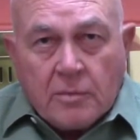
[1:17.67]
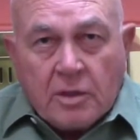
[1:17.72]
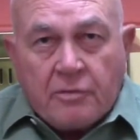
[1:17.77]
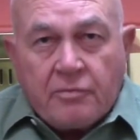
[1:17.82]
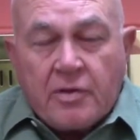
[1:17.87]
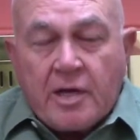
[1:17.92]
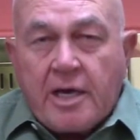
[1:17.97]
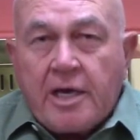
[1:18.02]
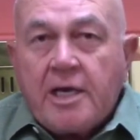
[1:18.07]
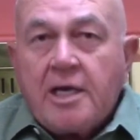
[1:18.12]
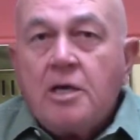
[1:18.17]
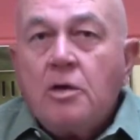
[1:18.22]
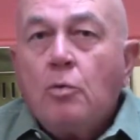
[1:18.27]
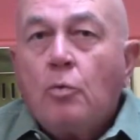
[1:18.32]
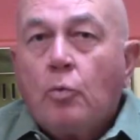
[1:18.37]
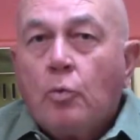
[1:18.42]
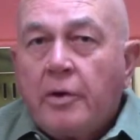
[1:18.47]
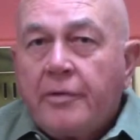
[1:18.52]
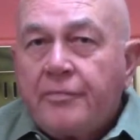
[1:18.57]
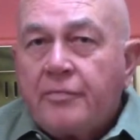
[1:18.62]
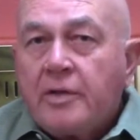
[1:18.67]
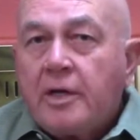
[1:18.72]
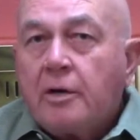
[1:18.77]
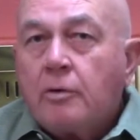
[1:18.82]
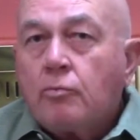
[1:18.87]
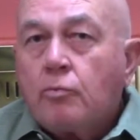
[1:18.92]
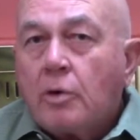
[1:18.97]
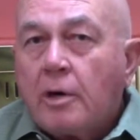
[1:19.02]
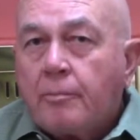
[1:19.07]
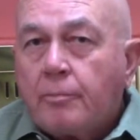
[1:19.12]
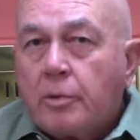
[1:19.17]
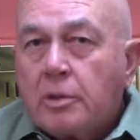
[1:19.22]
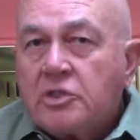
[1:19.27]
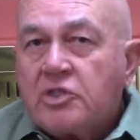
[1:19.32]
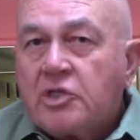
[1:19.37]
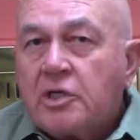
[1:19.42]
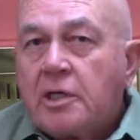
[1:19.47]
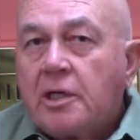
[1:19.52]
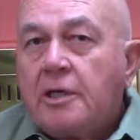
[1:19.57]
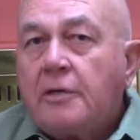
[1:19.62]
They went there
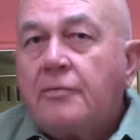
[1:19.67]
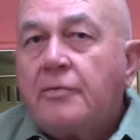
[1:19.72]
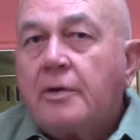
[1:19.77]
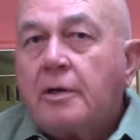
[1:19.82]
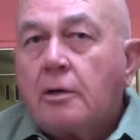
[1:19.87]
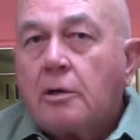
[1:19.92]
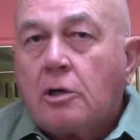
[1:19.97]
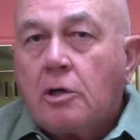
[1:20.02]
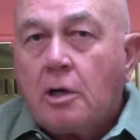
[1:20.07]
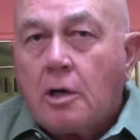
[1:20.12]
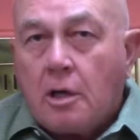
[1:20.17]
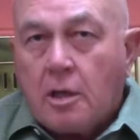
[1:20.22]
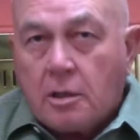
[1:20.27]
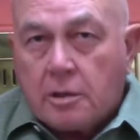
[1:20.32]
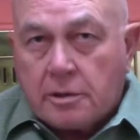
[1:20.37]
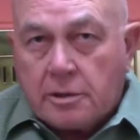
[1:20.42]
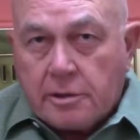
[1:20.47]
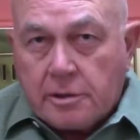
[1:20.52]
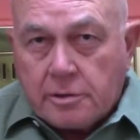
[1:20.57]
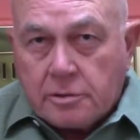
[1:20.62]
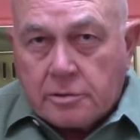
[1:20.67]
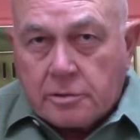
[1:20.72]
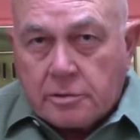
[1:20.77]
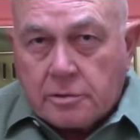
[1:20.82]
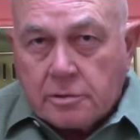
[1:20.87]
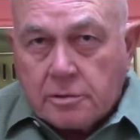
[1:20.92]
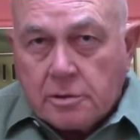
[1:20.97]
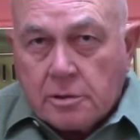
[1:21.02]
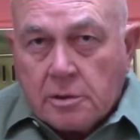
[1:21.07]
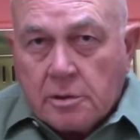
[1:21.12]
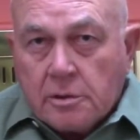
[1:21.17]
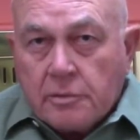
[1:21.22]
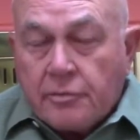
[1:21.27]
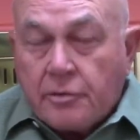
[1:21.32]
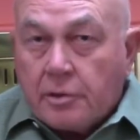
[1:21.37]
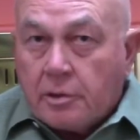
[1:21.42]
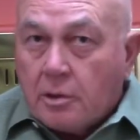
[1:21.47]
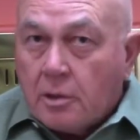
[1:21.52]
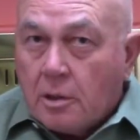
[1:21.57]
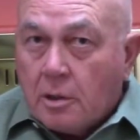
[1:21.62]
representing their colonies.
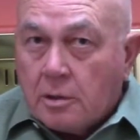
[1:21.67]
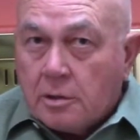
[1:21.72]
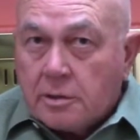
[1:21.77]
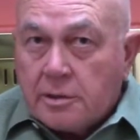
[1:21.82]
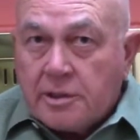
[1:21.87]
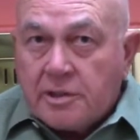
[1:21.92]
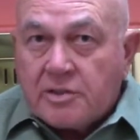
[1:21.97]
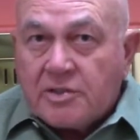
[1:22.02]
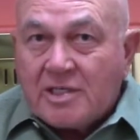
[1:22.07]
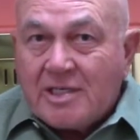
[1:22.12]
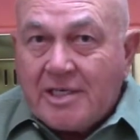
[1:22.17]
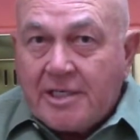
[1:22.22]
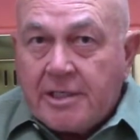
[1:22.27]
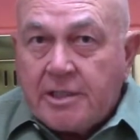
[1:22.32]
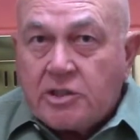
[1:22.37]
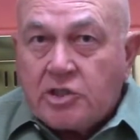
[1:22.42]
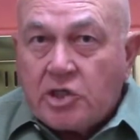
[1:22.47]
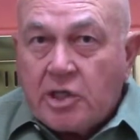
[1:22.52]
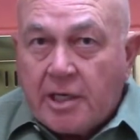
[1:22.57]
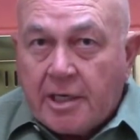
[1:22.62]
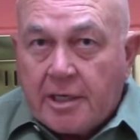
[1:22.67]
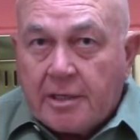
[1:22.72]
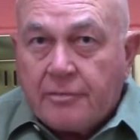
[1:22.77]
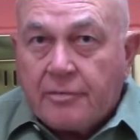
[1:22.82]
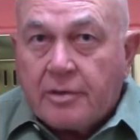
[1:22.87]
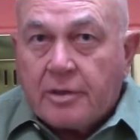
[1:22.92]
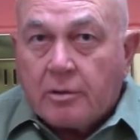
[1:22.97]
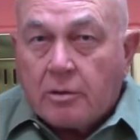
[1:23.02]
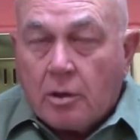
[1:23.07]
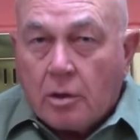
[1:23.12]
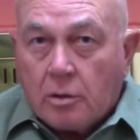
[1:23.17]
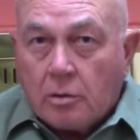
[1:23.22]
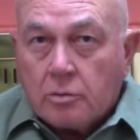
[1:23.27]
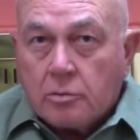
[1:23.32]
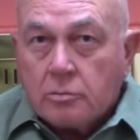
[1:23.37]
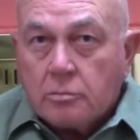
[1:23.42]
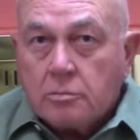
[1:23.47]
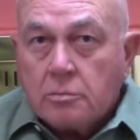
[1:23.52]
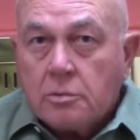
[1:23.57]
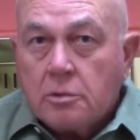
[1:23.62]
Their colonies each had their
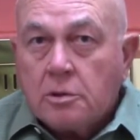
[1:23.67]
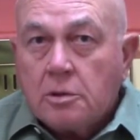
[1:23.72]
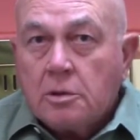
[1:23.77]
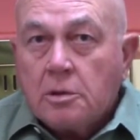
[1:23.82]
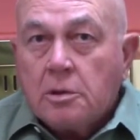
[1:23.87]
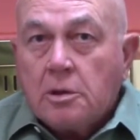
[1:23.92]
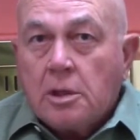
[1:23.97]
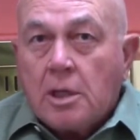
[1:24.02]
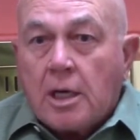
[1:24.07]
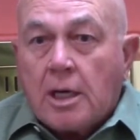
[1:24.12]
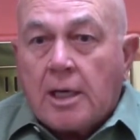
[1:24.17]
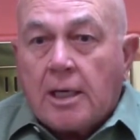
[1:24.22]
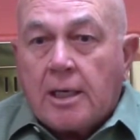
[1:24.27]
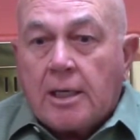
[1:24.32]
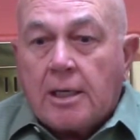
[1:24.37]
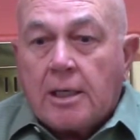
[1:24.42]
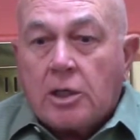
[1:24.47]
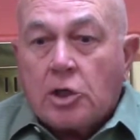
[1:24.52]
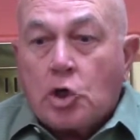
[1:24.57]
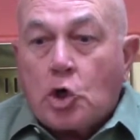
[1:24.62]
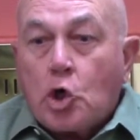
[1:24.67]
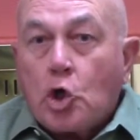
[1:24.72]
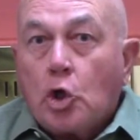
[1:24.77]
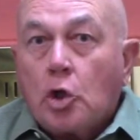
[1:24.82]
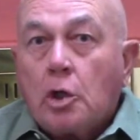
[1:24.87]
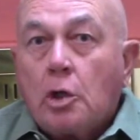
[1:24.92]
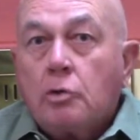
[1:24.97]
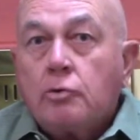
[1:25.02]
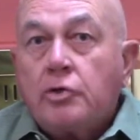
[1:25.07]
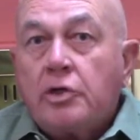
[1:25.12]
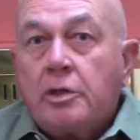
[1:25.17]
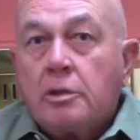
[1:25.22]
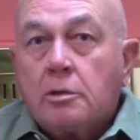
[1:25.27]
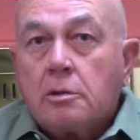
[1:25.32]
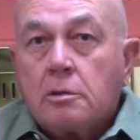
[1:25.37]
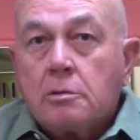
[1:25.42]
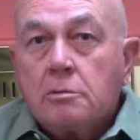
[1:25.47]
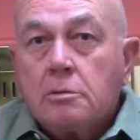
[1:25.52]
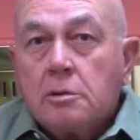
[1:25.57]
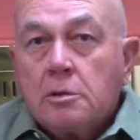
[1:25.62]
own
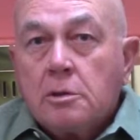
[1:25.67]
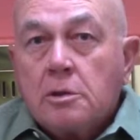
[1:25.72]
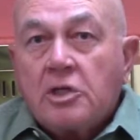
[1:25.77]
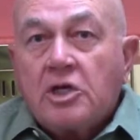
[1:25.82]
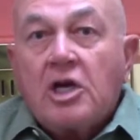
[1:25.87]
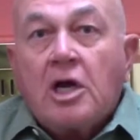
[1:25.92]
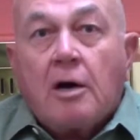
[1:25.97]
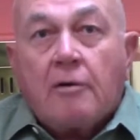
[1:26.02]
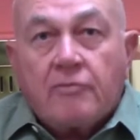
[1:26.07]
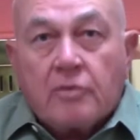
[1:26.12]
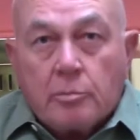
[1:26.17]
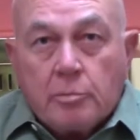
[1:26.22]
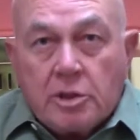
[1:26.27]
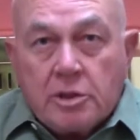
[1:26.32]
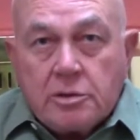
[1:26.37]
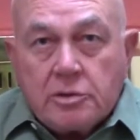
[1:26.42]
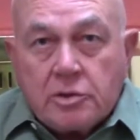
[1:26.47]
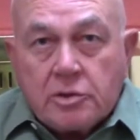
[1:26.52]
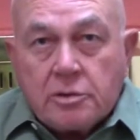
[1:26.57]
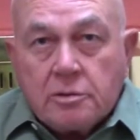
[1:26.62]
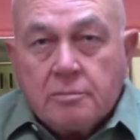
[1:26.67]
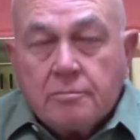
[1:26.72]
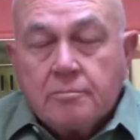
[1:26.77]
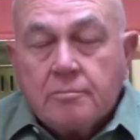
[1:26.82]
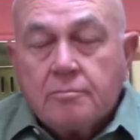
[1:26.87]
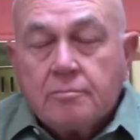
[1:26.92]
colonial governments,